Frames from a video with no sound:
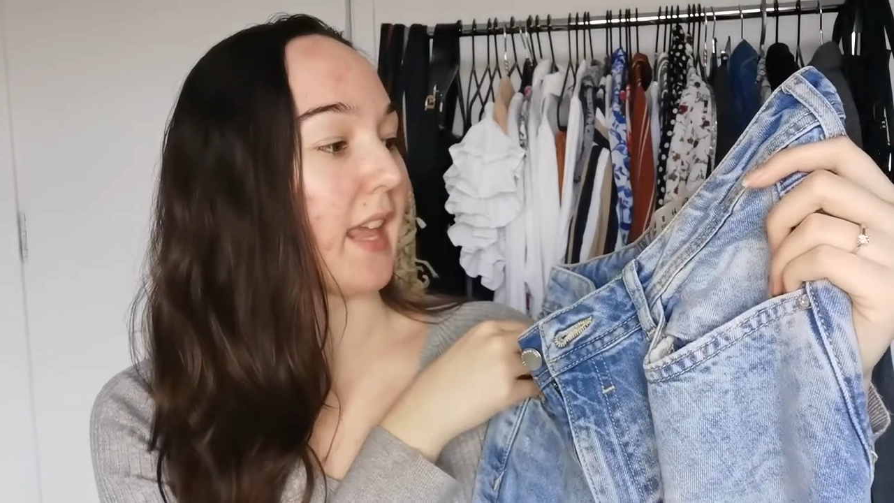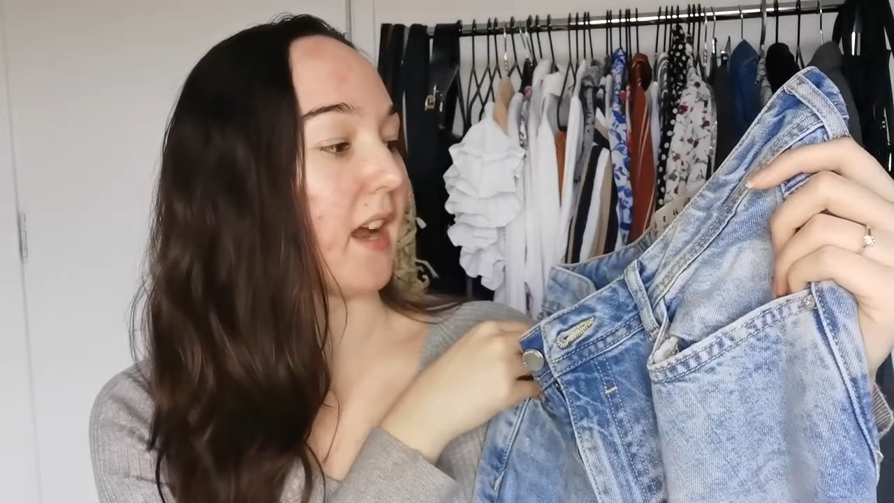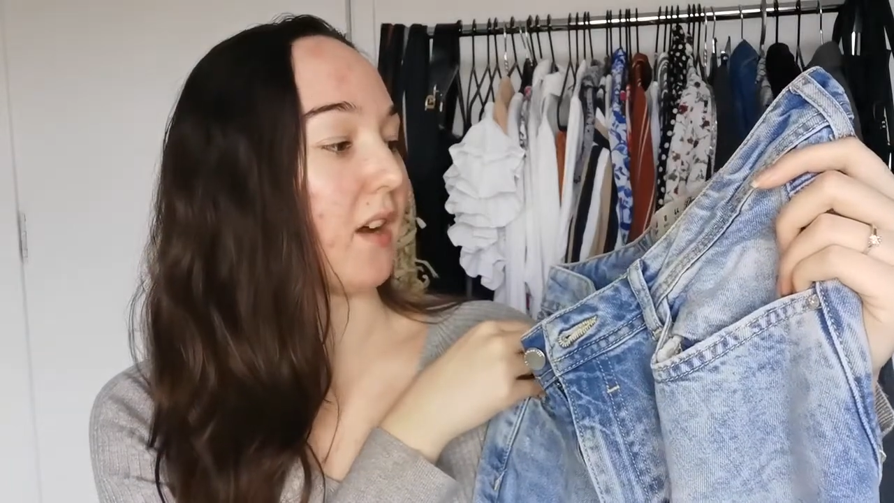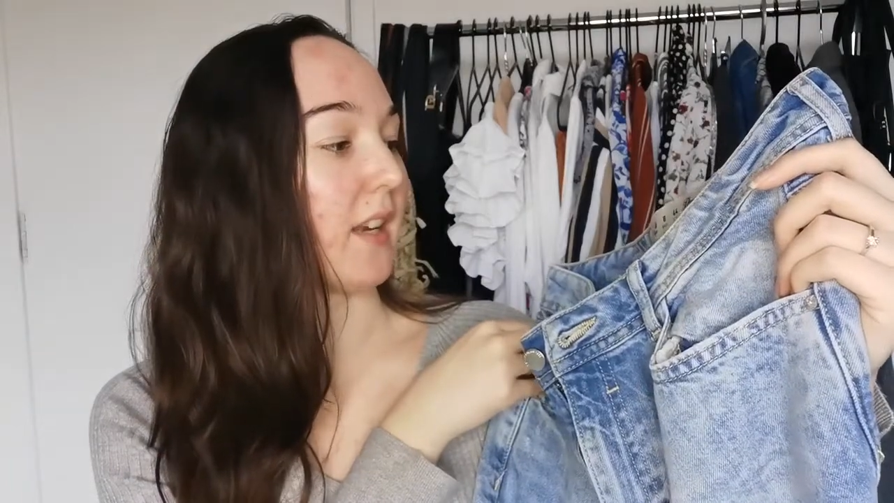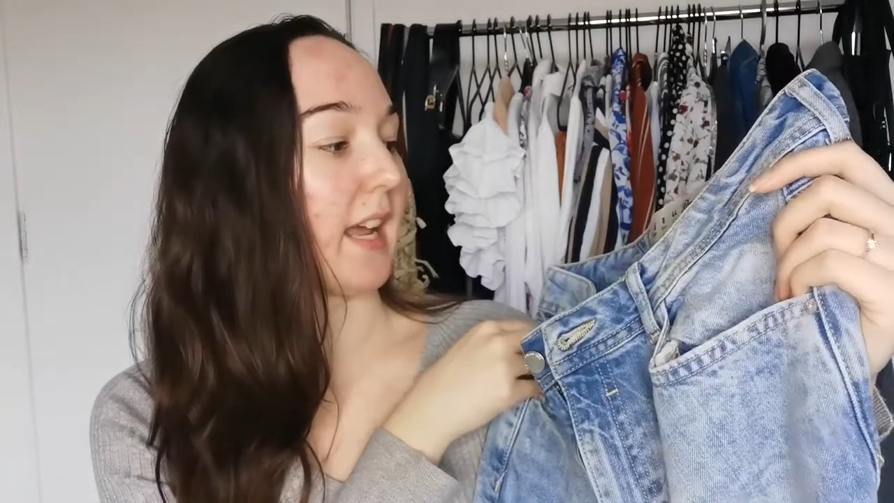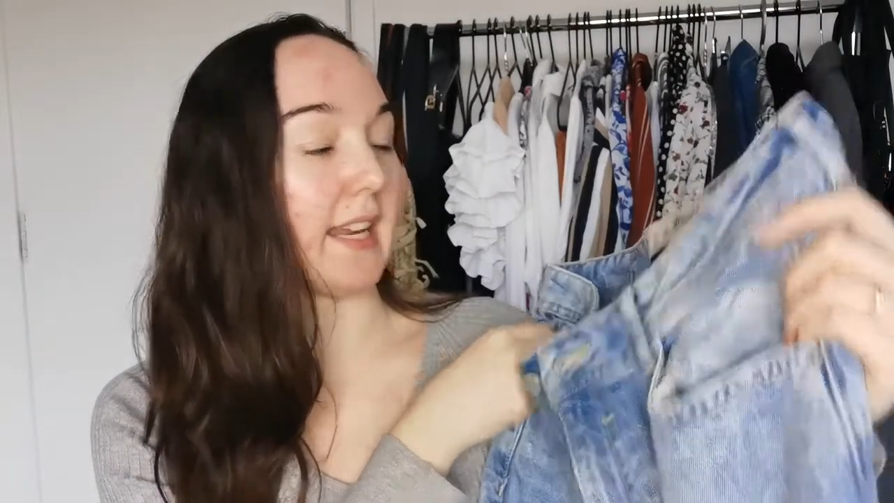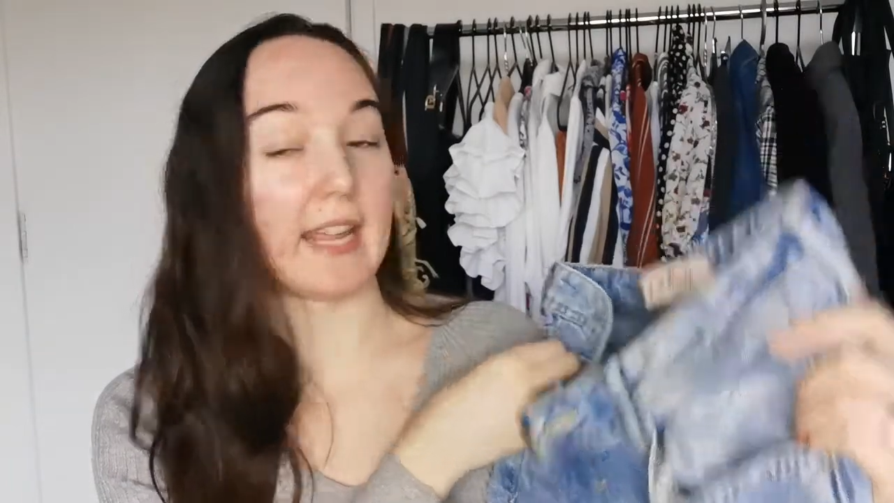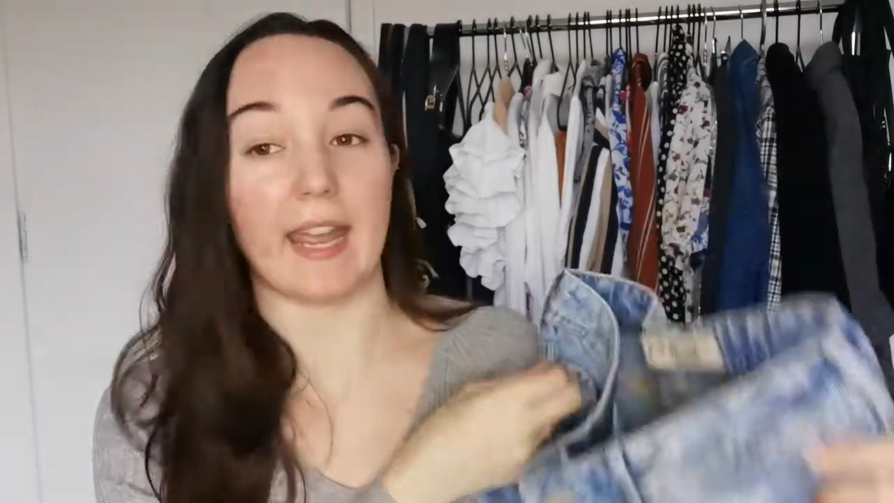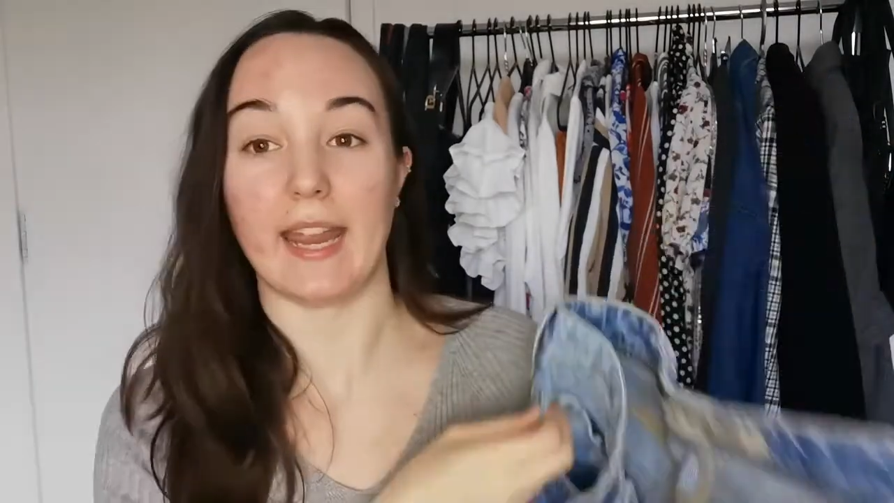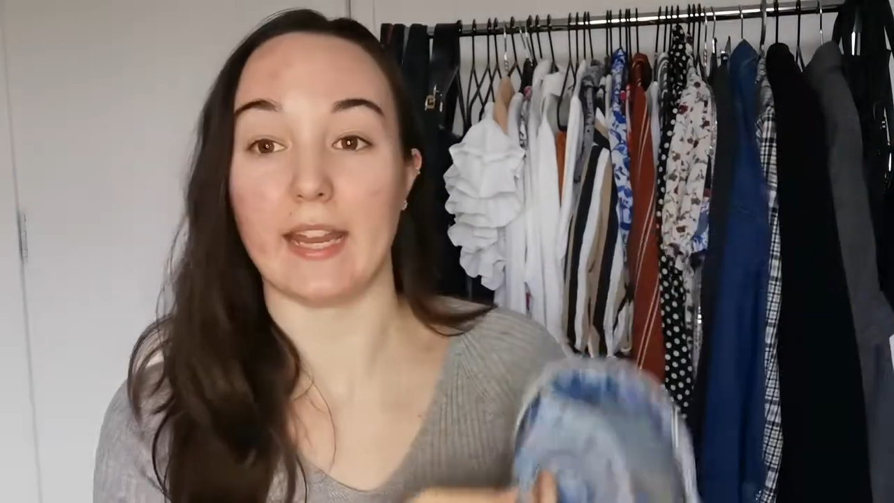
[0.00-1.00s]
they are
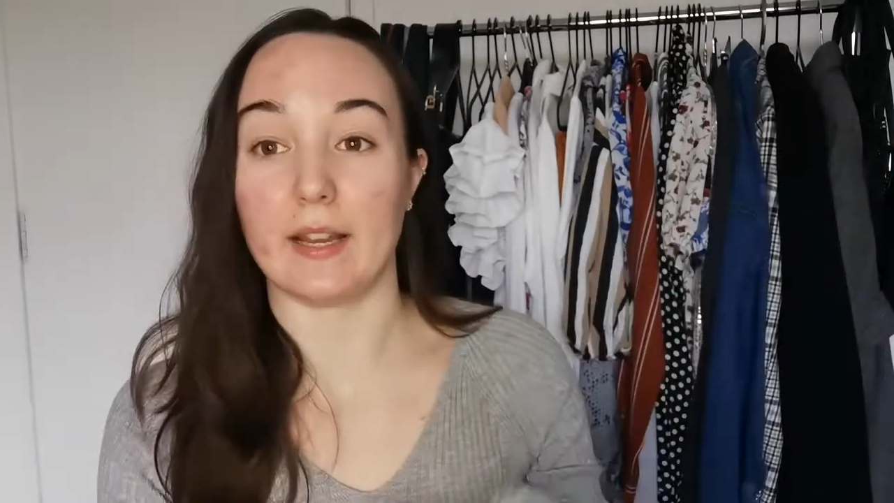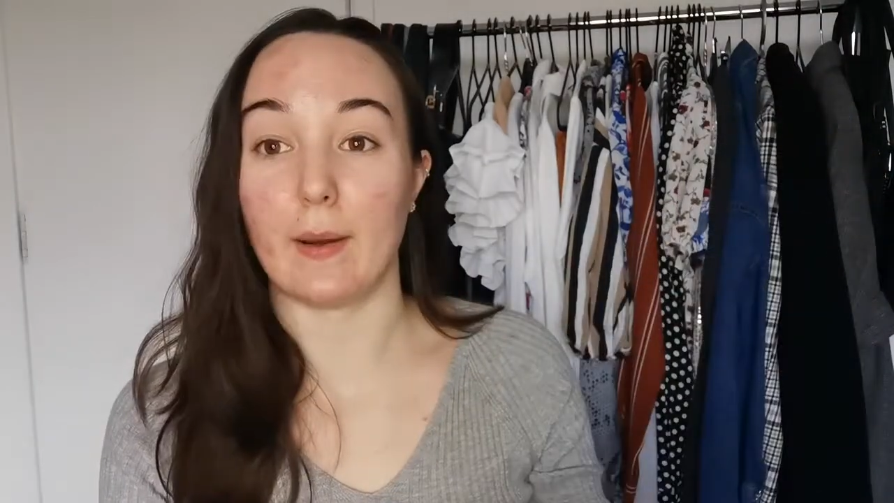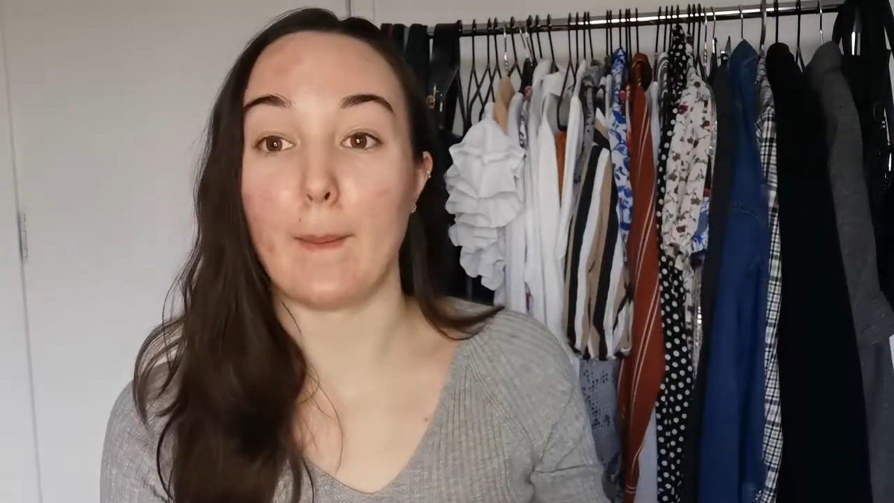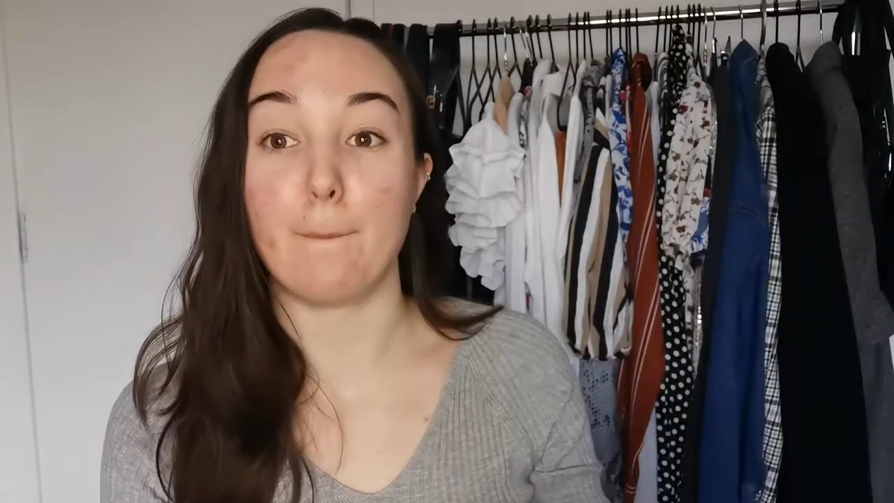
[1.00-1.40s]
like a